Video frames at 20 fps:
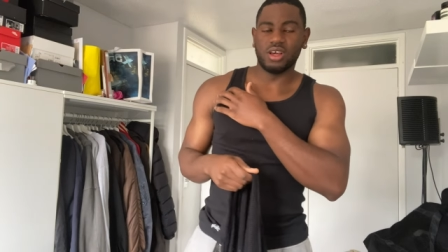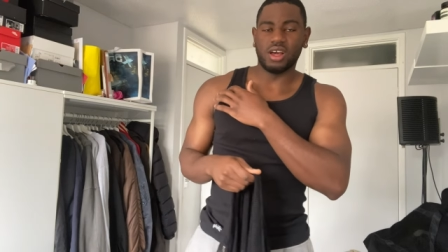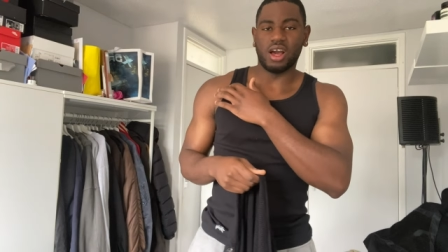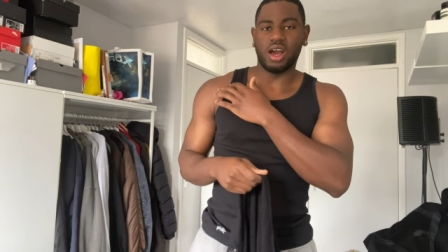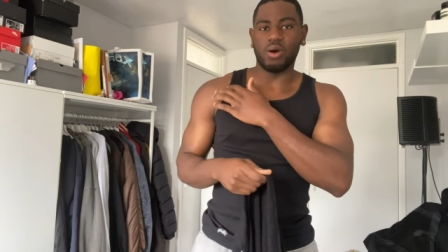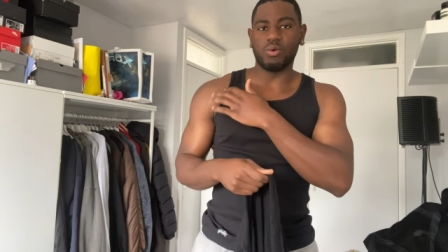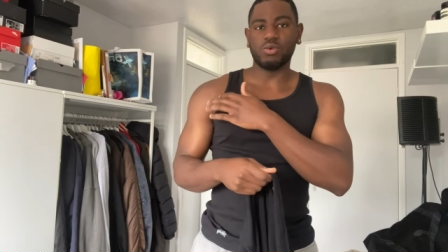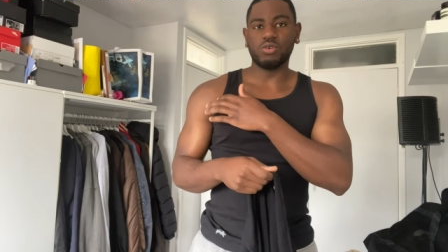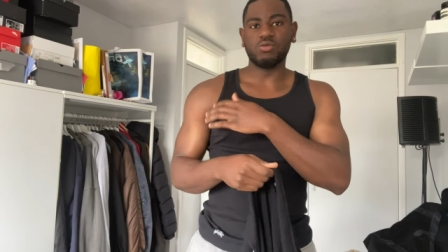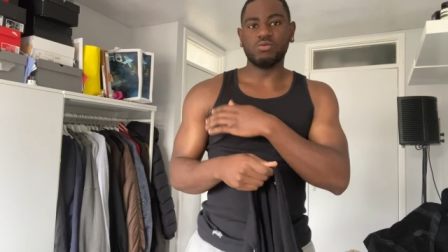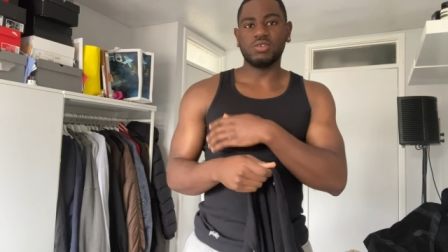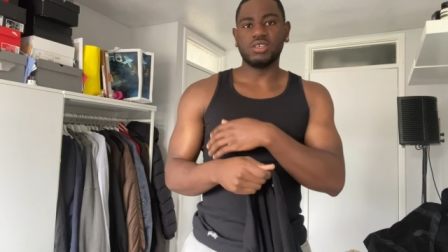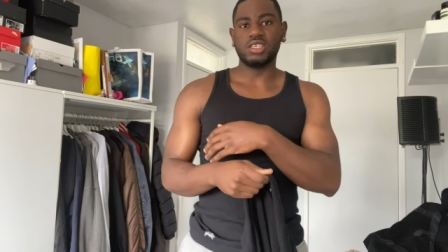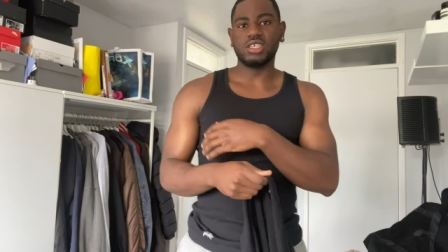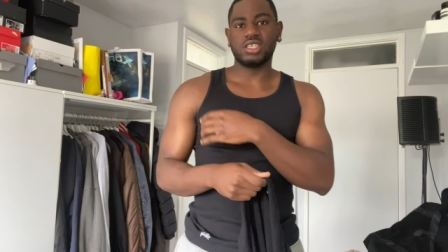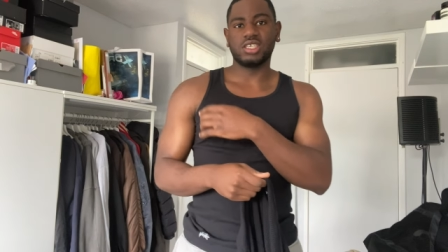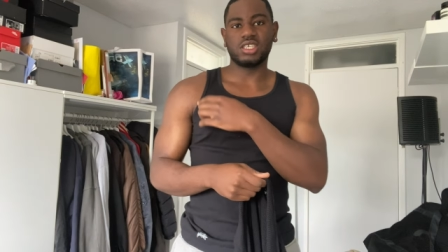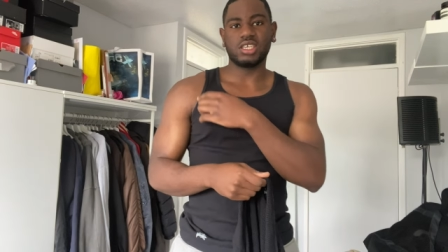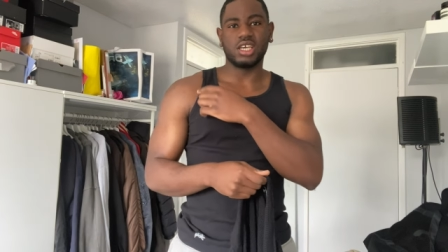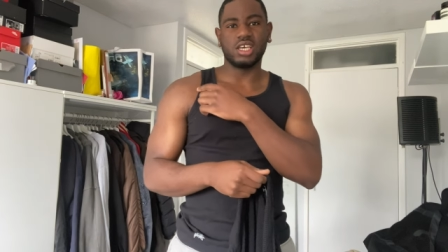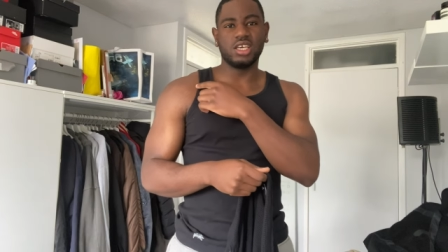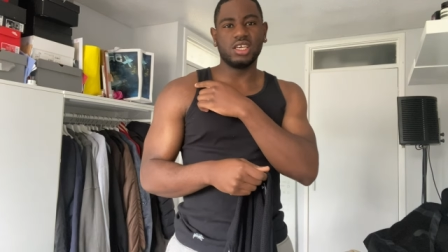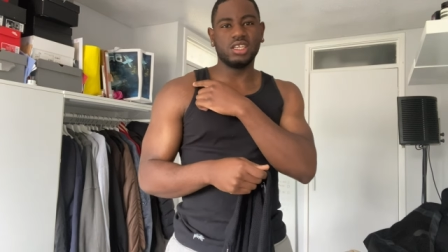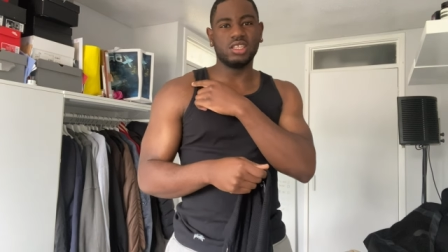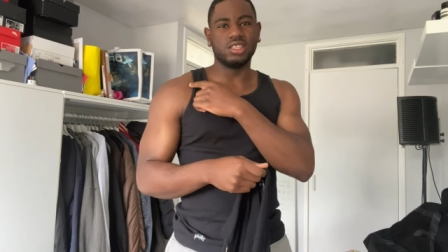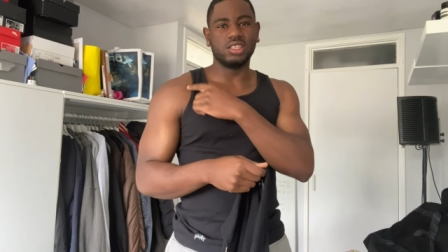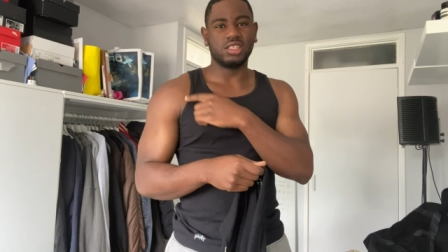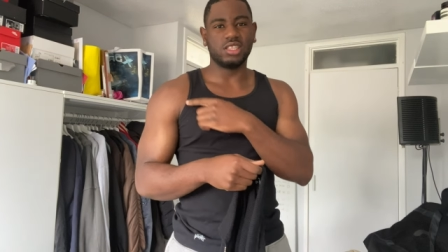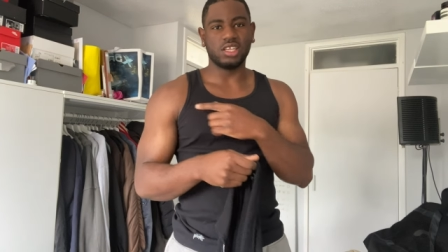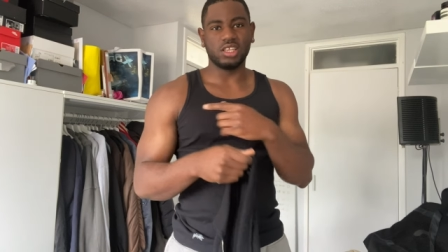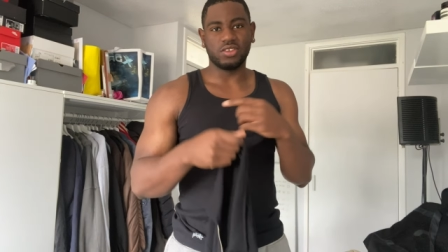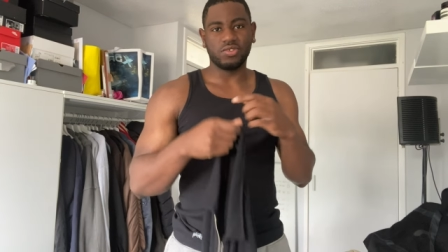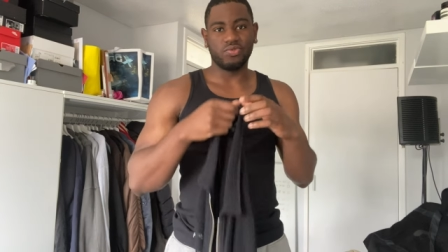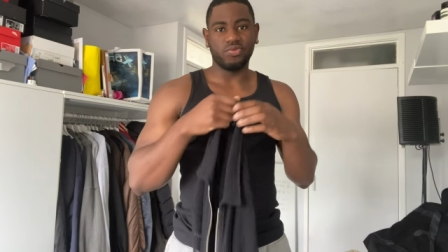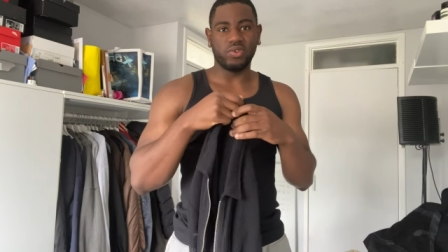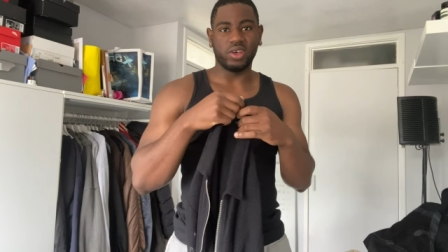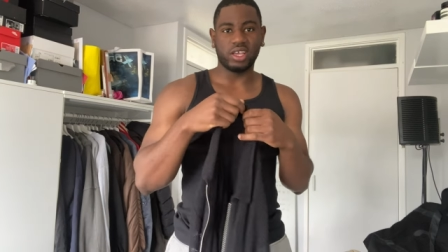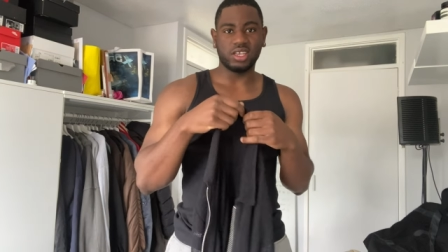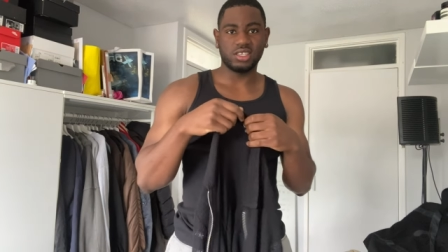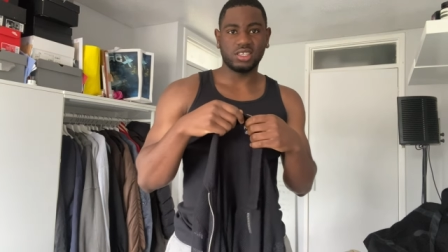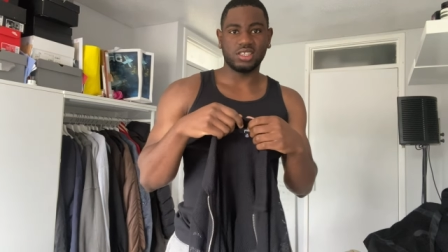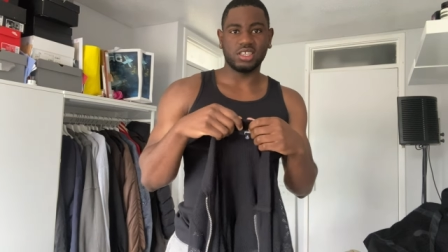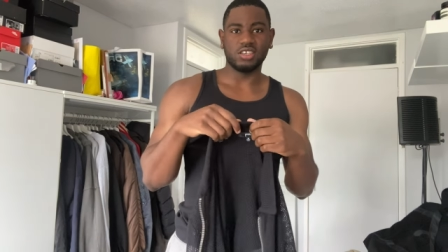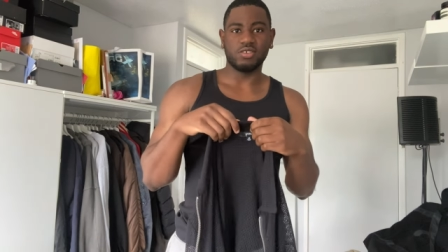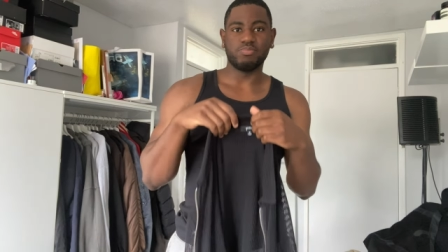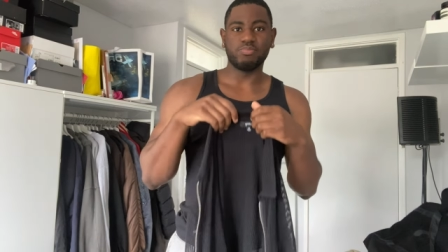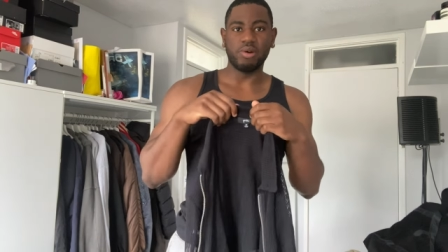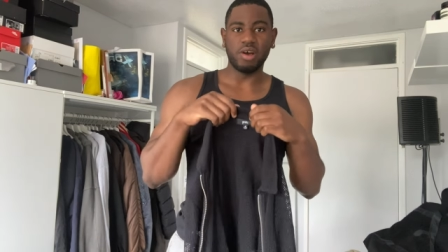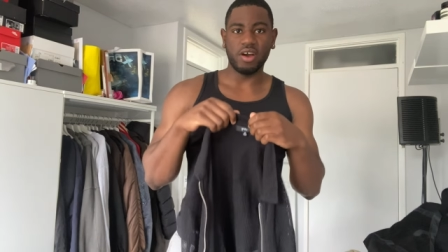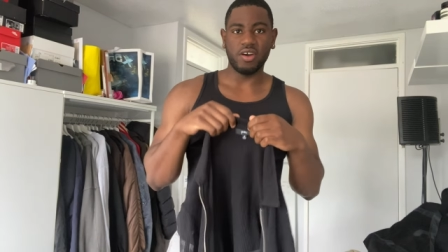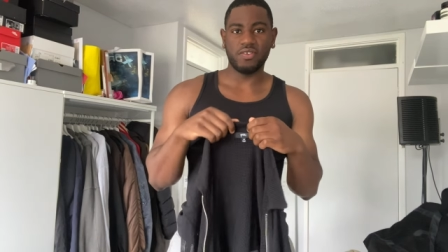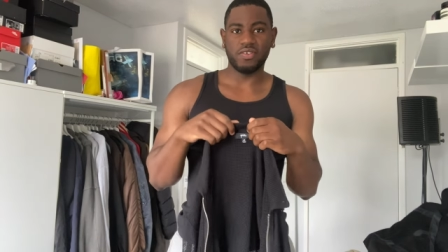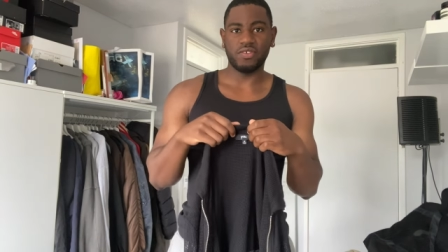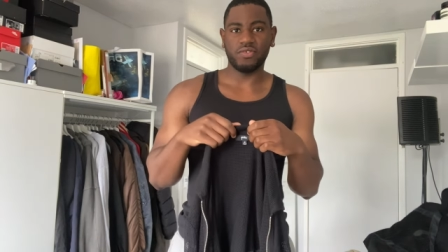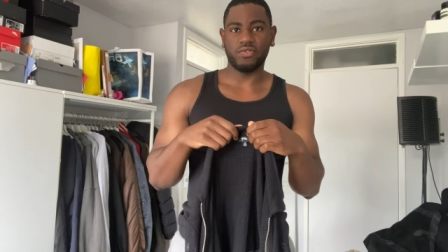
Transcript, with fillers: I wouldn't really say this vest is perfect